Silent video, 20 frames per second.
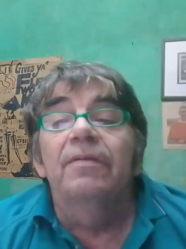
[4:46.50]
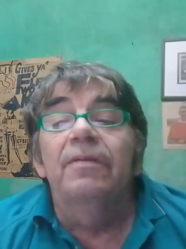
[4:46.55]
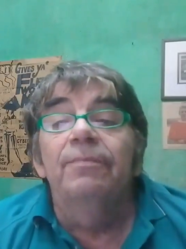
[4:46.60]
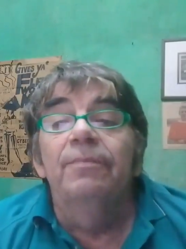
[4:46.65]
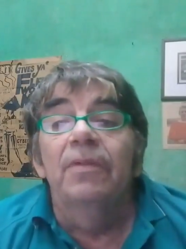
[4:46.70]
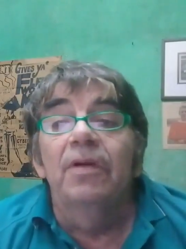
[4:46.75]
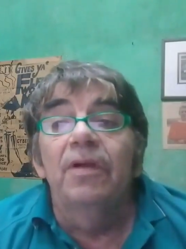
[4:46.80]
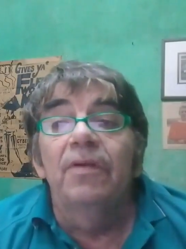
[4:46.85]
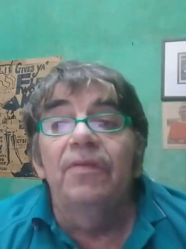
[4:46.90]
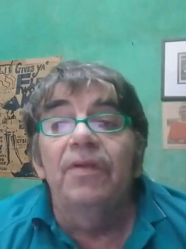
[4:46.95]

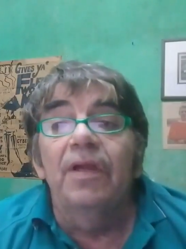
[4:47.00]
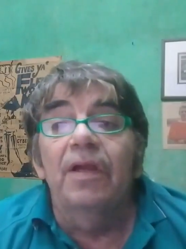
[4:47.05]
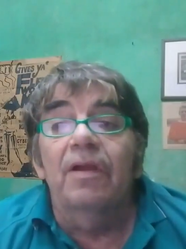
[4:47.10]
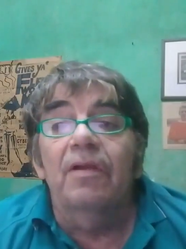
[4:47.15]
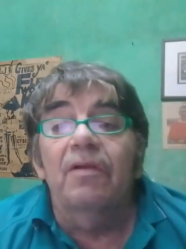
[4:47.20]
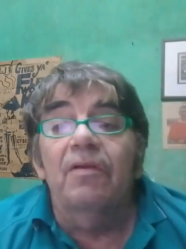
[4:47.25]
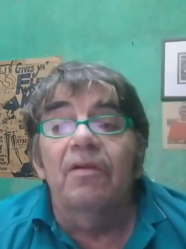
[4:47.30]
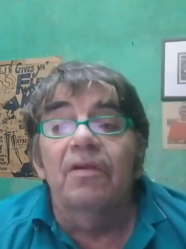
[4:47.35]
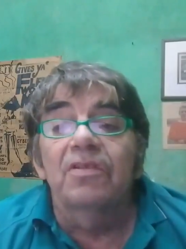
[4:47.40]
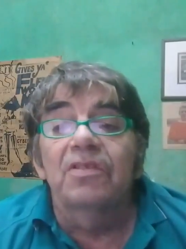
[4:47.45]
Moving
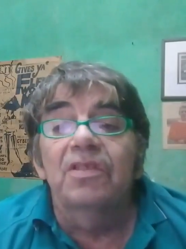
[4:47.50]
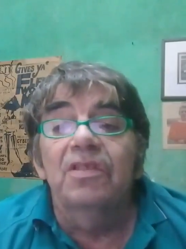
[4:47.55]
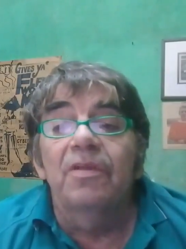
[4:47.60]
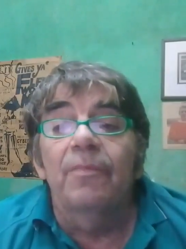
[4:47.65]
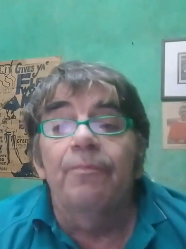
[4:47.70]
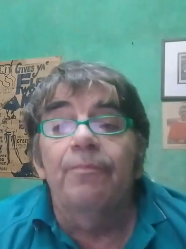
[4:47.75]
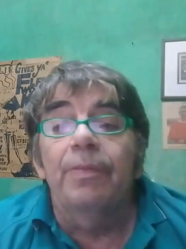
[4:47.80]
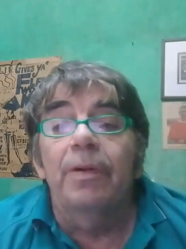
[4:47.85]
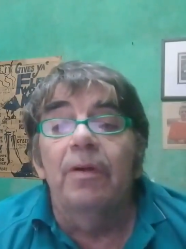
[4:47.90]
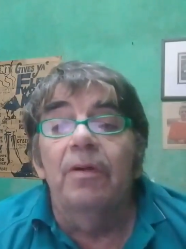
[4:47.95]
across
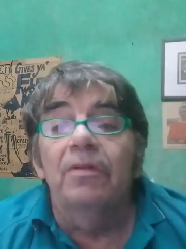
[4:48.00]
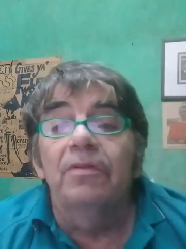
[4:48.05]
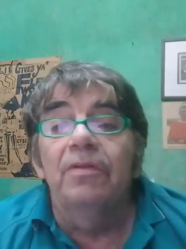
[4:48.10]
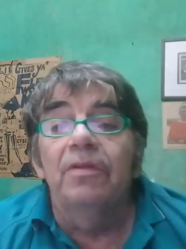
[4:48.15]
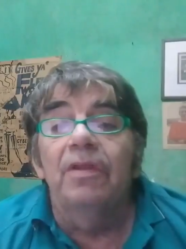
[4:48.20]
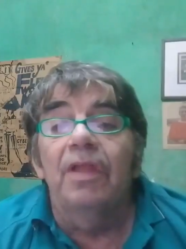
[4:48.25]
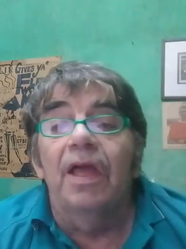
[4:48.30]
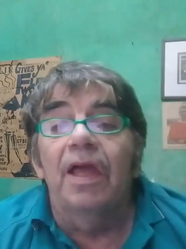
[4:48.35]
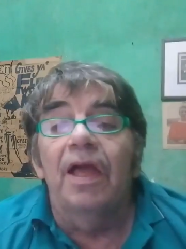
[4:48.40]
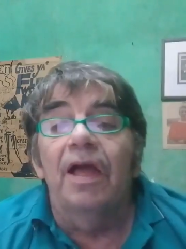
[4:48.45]
the
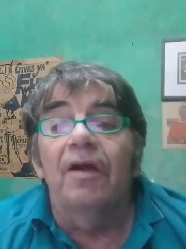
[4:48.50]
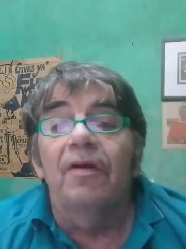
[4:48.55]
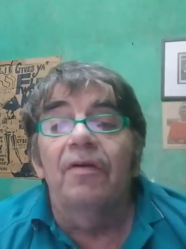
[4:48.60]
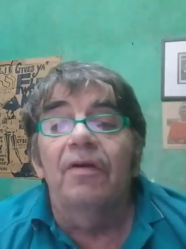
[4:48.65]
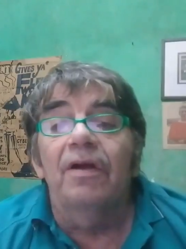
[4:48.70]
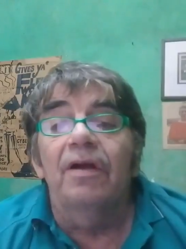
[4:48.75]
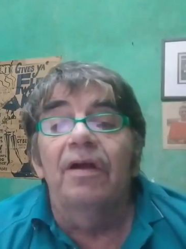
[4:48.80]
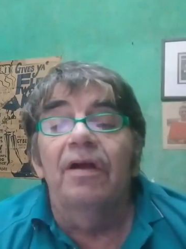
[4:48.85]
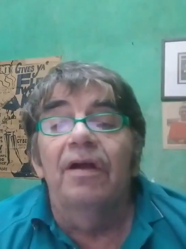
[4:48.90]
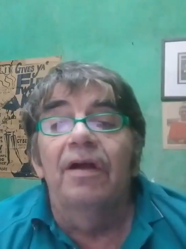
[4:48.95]
pond
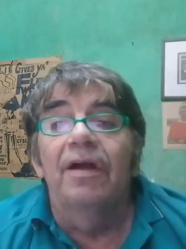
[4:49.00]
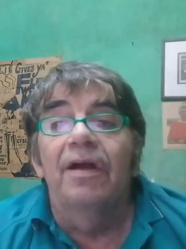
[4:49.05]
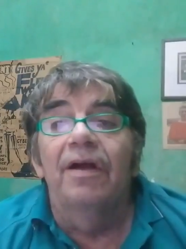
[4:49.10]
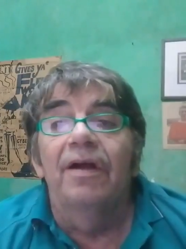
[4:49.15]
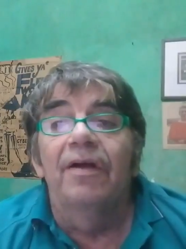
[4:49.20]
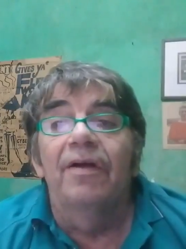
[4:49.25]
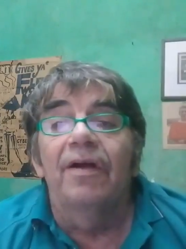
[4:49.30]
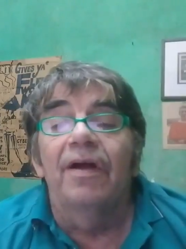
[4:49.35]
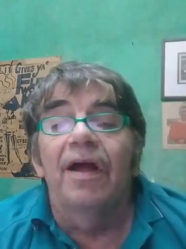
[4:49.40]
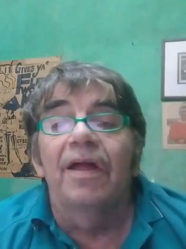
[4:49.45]
now,
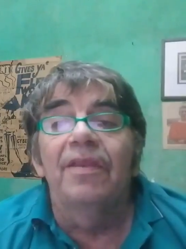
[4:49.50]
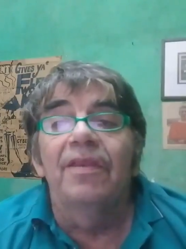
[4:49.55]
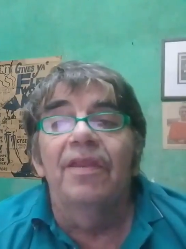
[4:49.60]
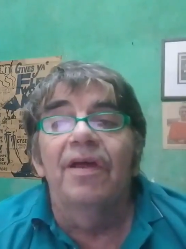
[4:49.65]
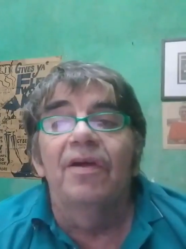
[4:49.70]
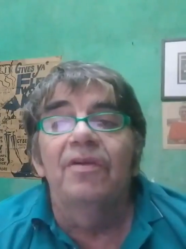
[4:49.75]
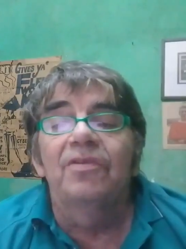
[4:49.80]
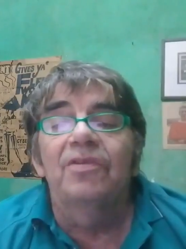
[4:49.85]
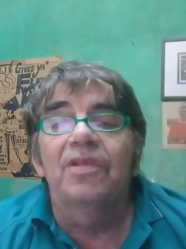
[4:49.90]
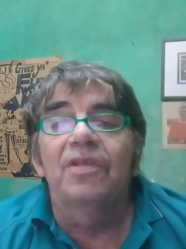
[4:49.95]
I
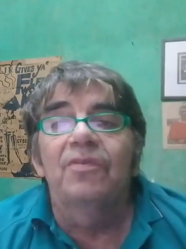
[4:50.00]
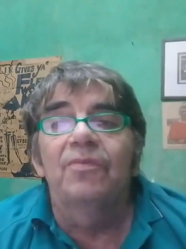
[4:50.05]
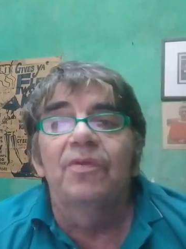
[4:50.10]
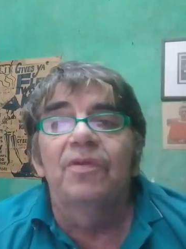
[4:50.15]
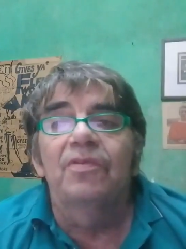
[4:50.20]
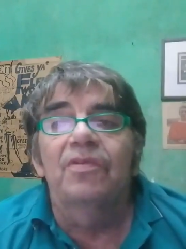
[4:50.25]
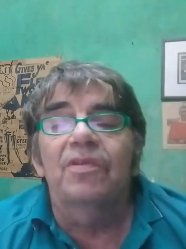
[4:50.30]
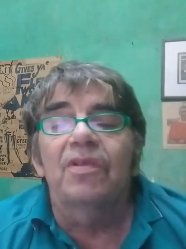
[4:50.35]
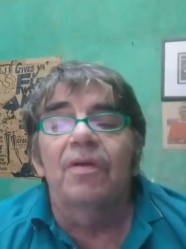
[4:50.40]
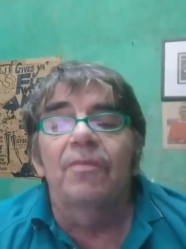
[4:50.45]
noted
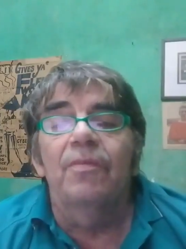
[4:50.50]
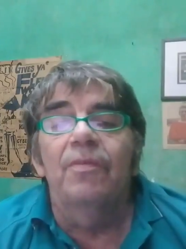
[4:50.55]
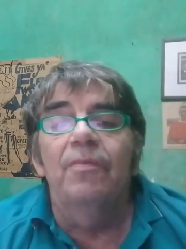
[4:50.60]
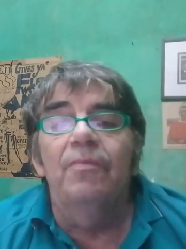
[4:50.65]
with some